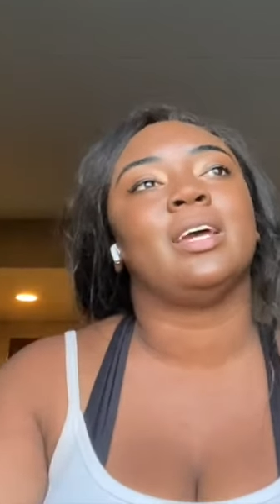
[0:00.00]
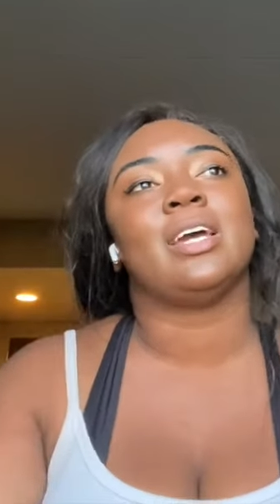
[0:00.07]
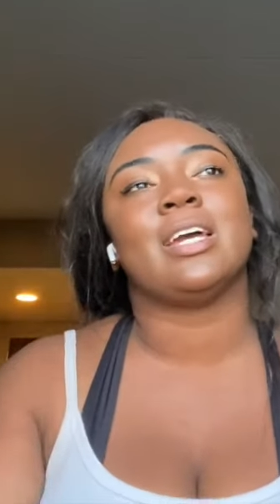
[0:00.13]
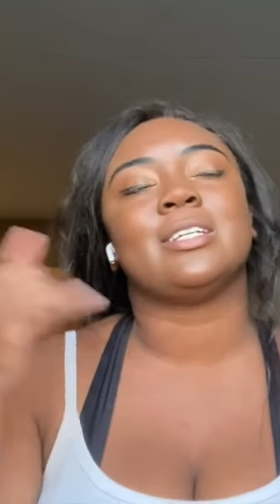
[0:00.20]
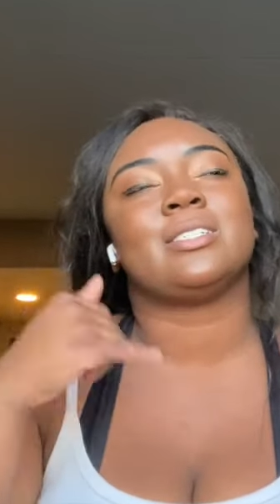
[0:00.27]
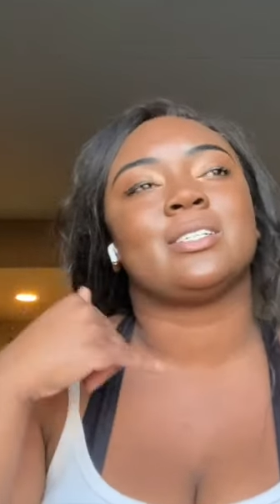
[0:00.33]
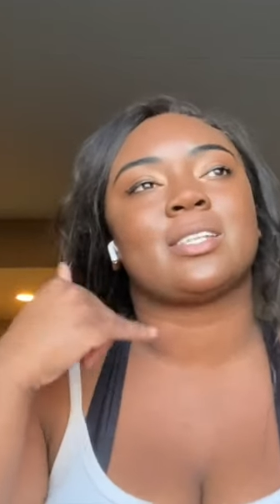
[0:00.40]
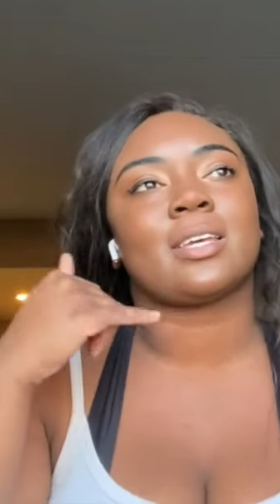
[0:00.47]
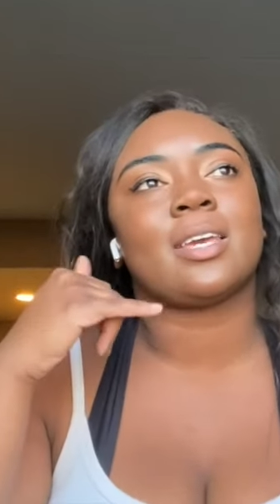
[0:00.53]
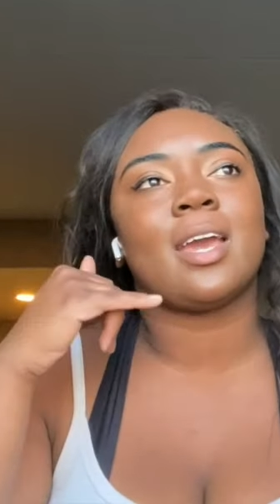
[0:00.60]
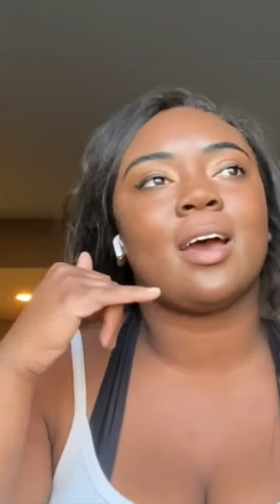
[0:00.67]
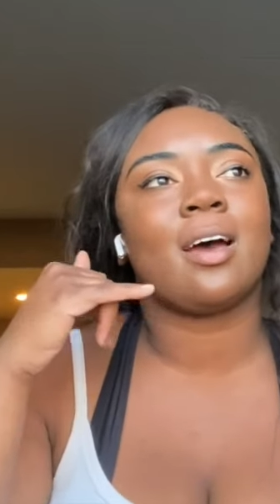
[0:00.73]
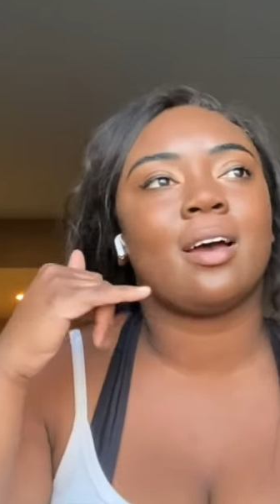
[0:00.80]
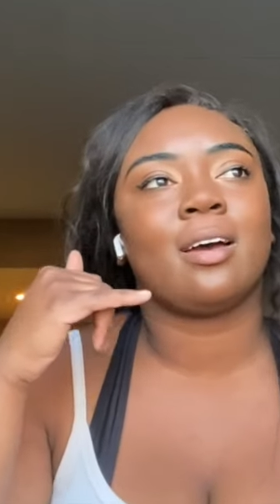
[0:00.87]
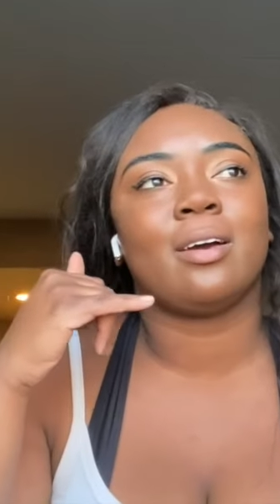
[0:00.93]
And she's like,
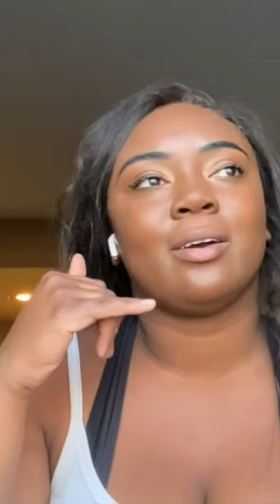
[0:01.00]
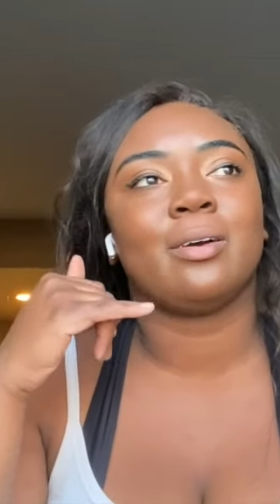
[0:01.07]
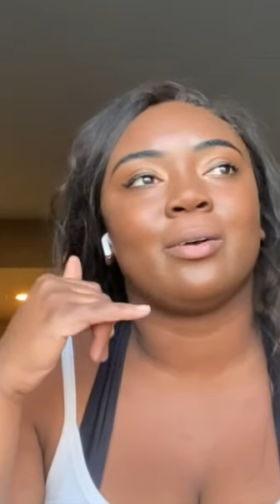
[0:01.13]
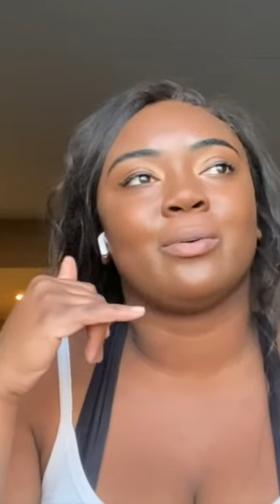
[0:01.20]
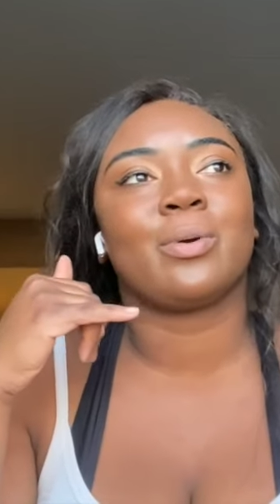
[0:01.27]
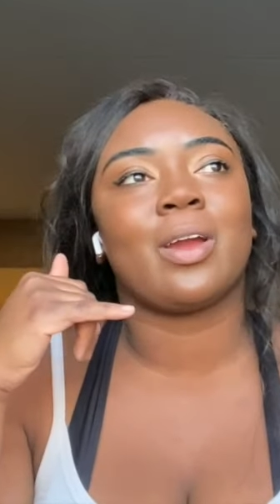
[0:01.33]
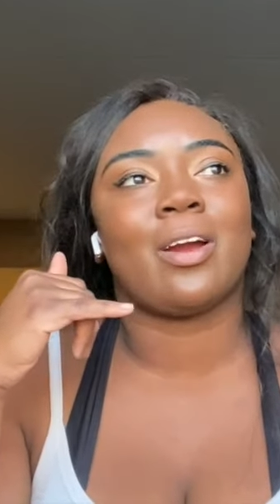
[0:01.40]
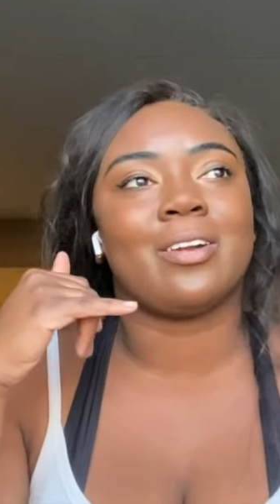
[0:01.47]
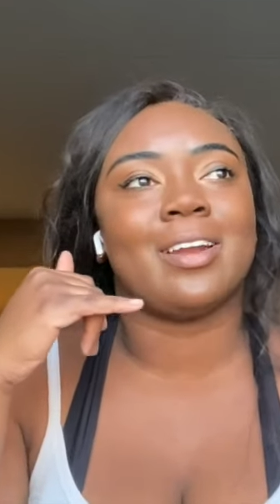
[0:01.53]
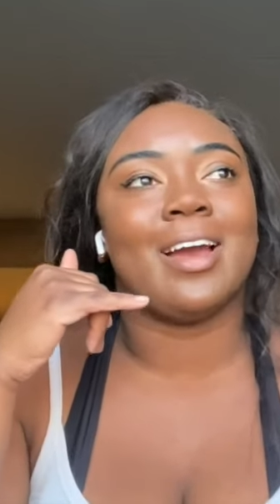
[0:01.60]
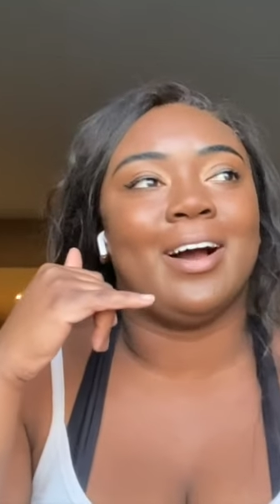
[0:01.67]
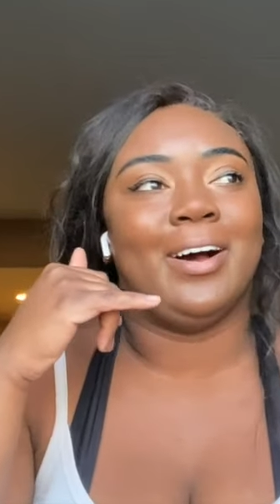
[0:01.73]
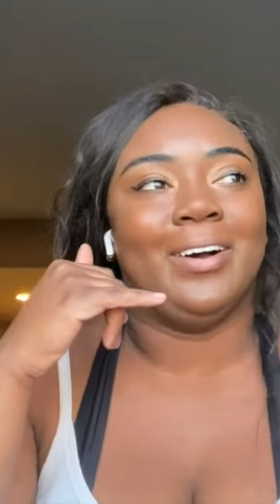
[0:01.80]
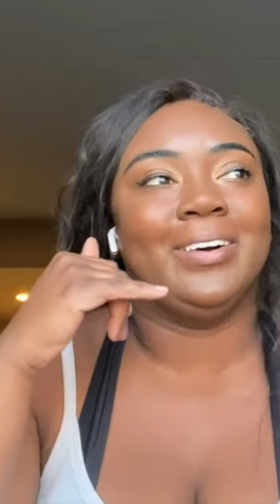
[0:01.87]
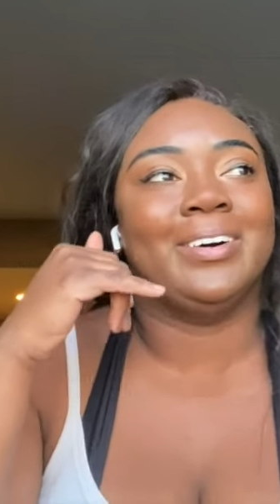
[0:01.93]
yeah, we are
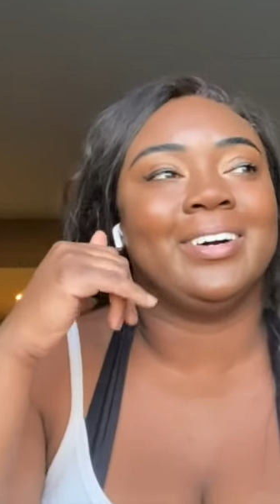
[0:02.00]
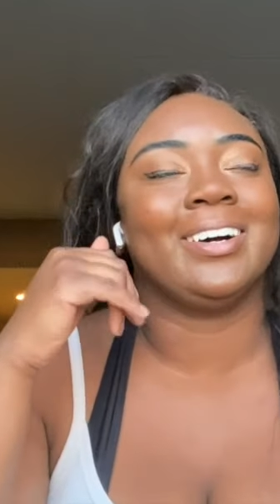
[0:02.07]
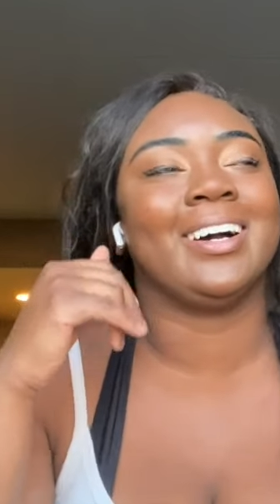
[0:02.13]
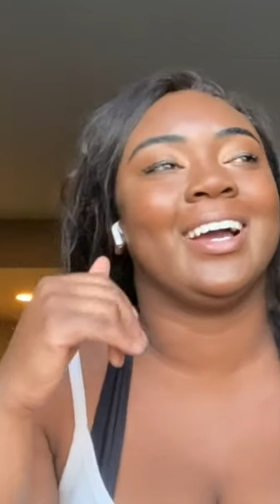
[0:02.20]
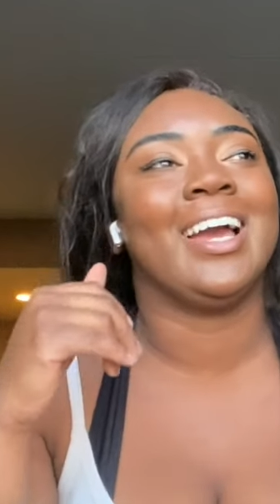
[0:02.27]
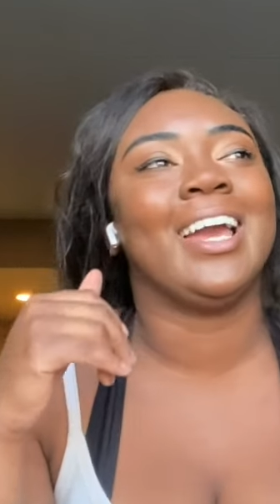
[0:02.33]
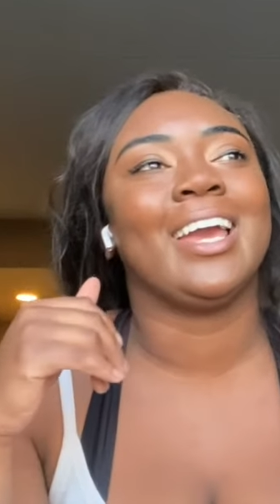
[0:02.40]
now.